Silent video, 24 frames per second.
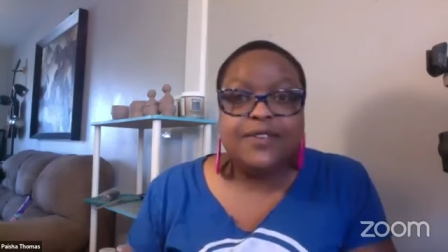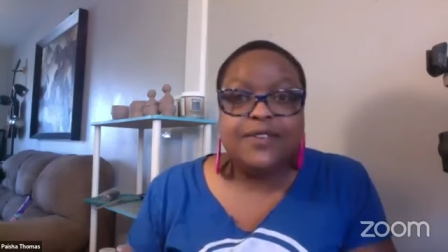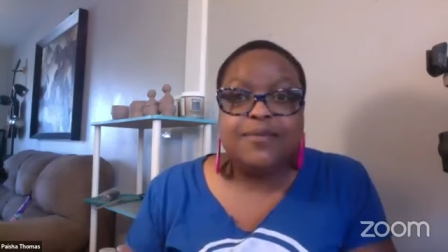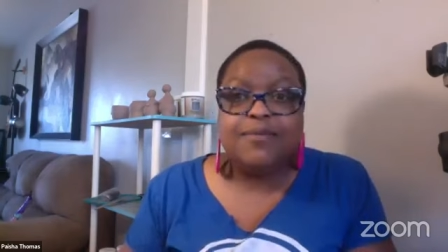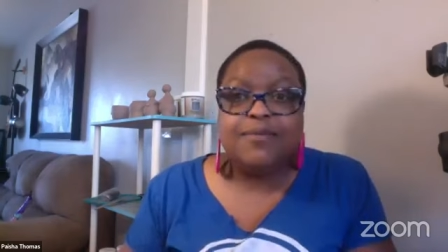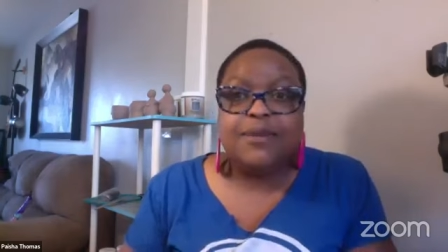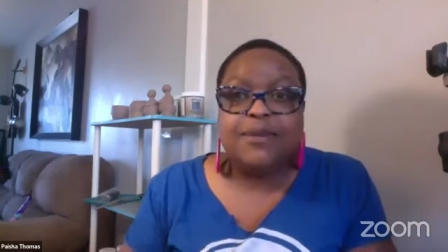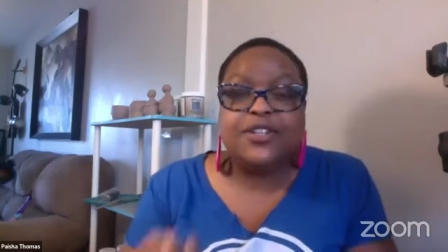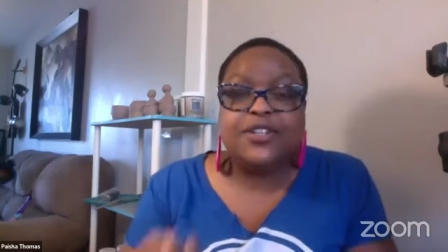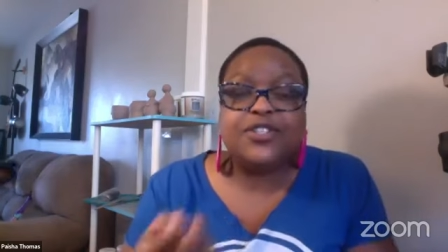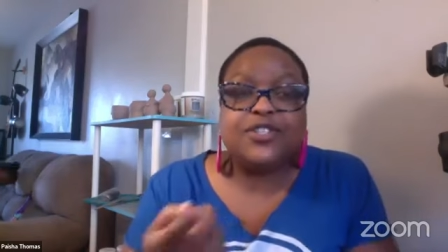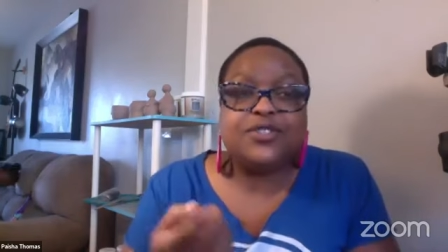
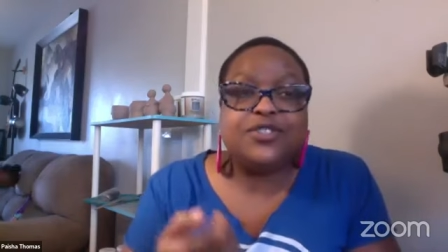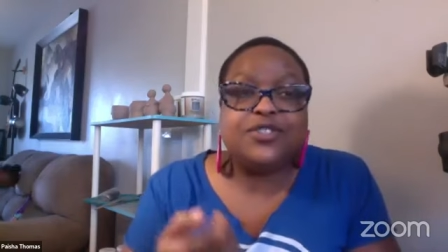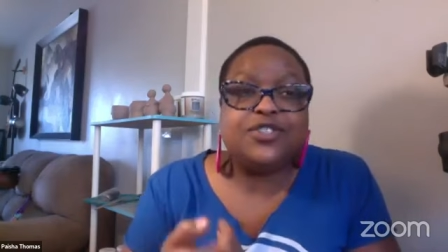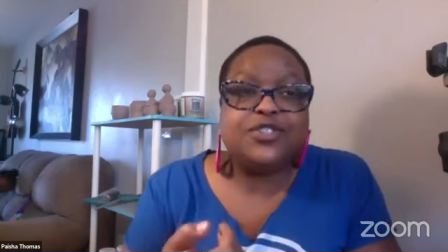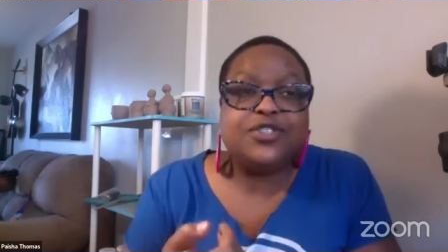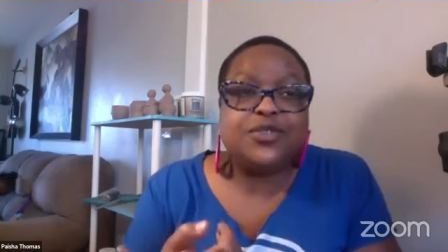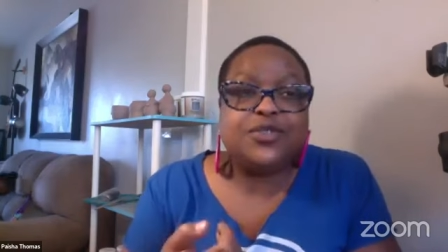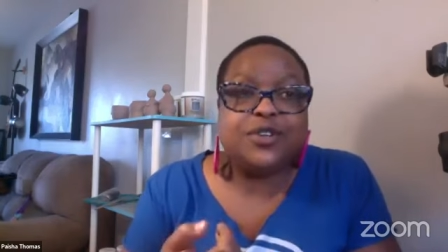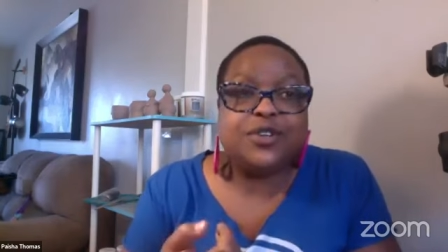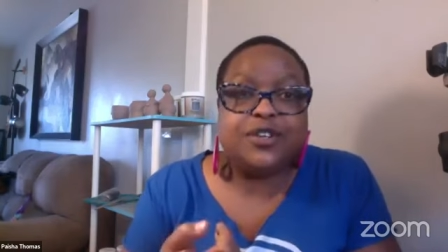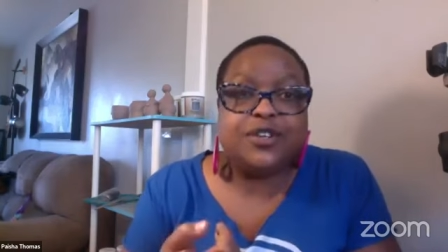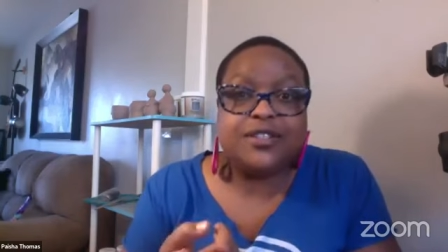marshall
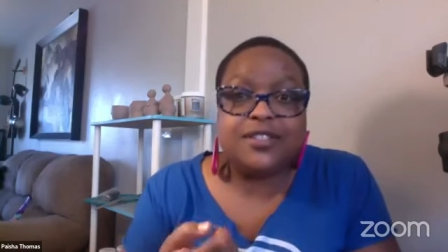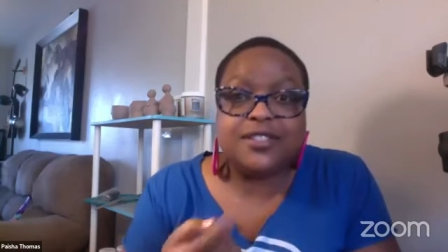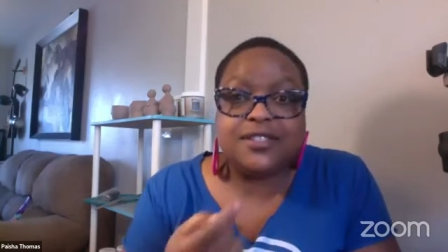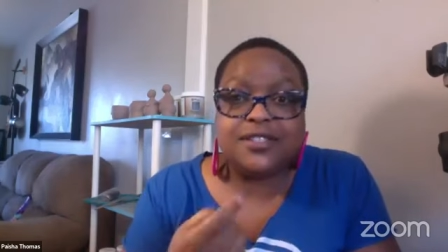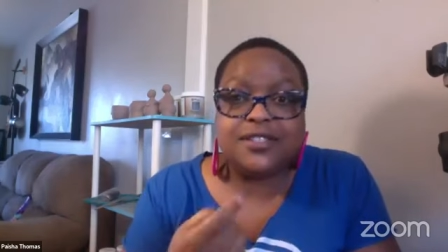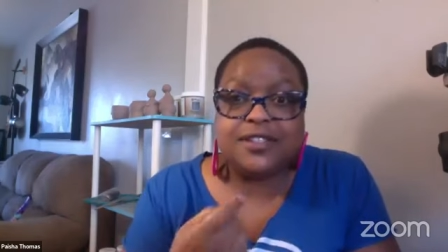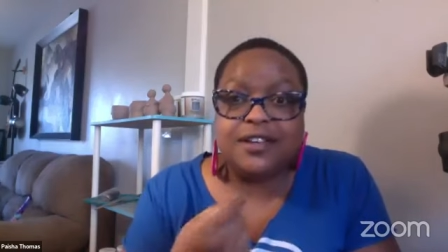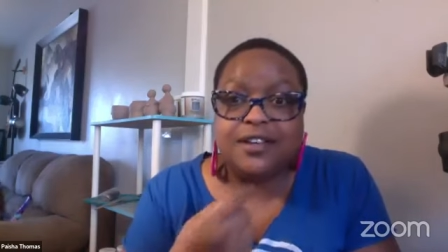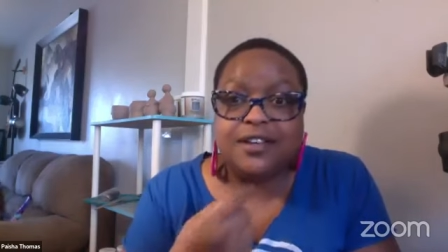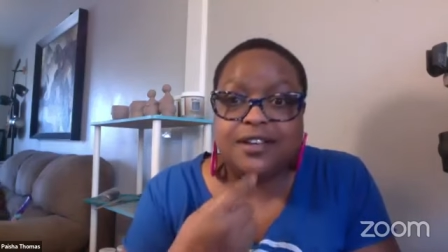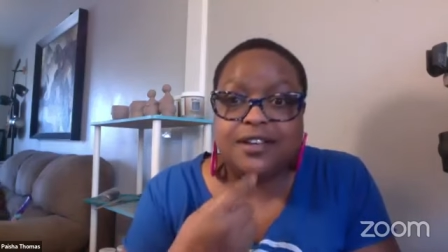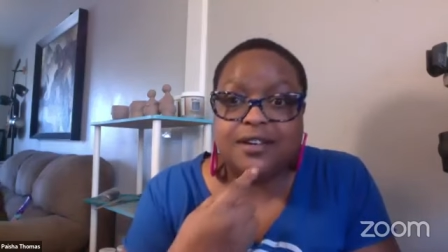
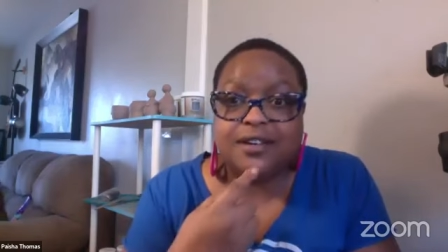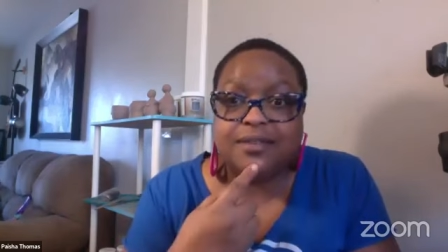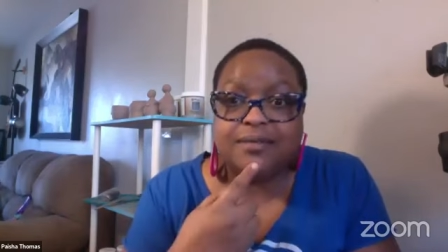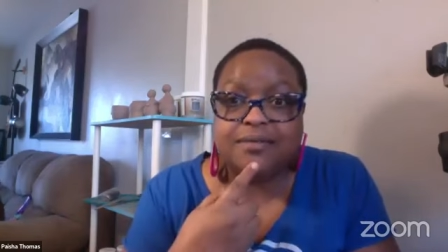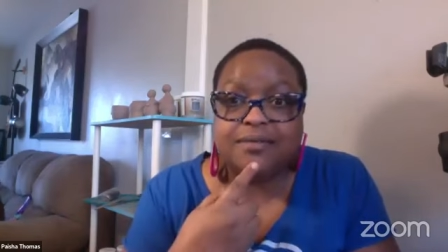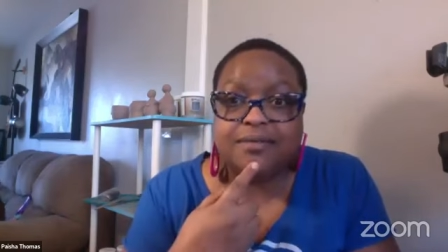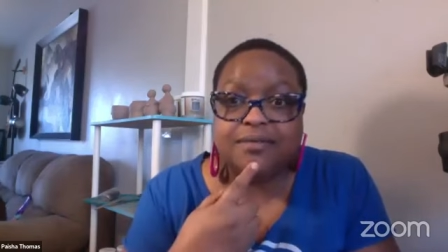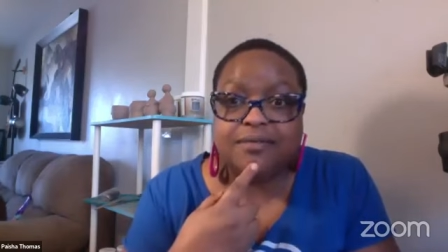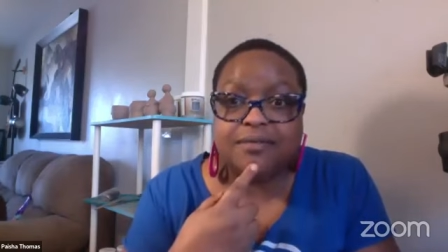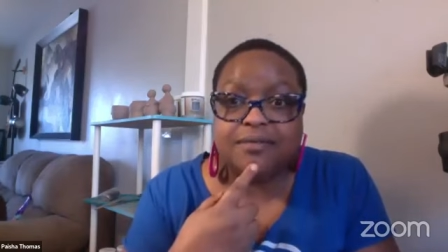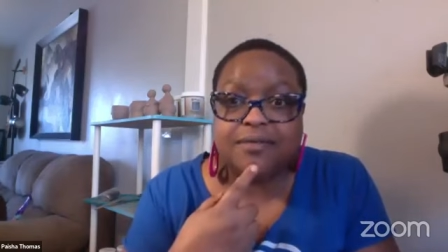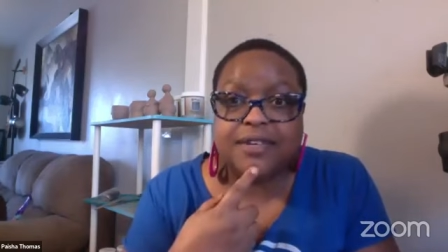shorts um,